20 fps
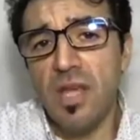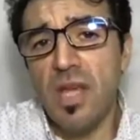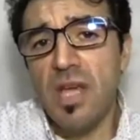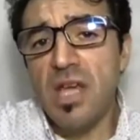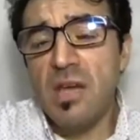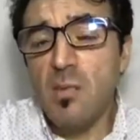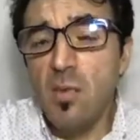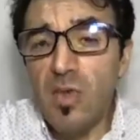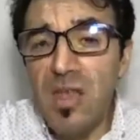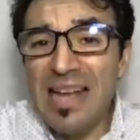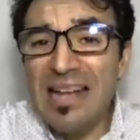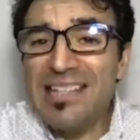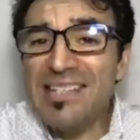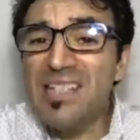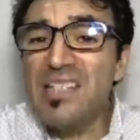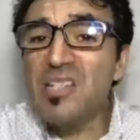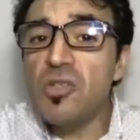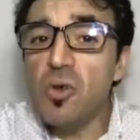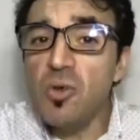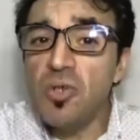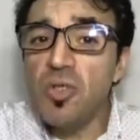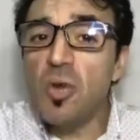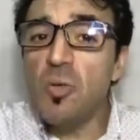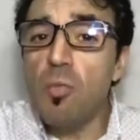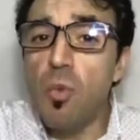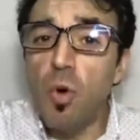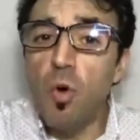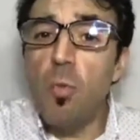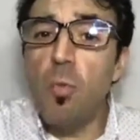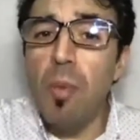Hemodialysis is also
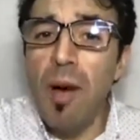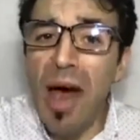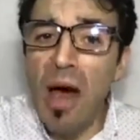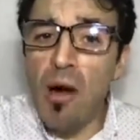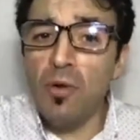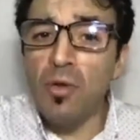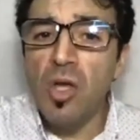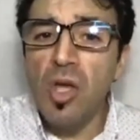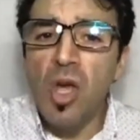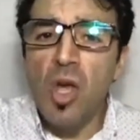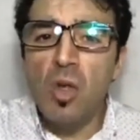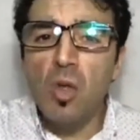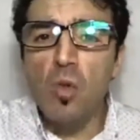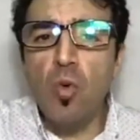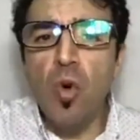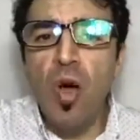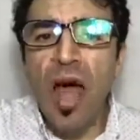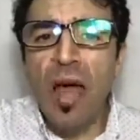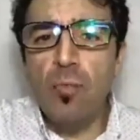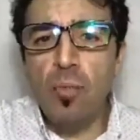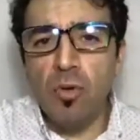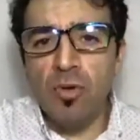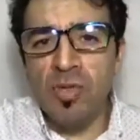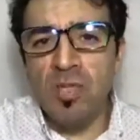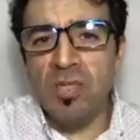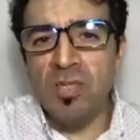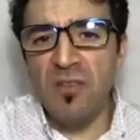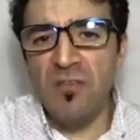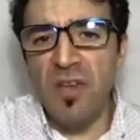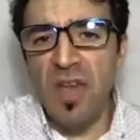more bound to
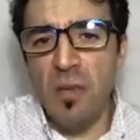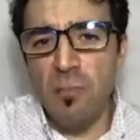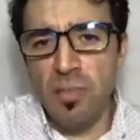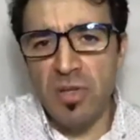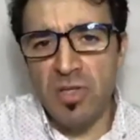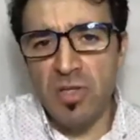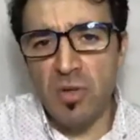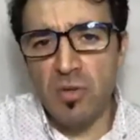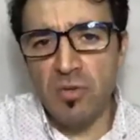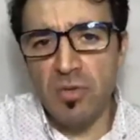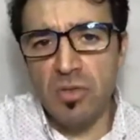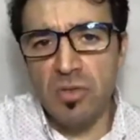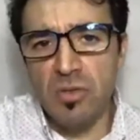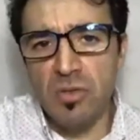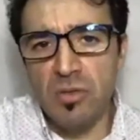hypotensive episodes.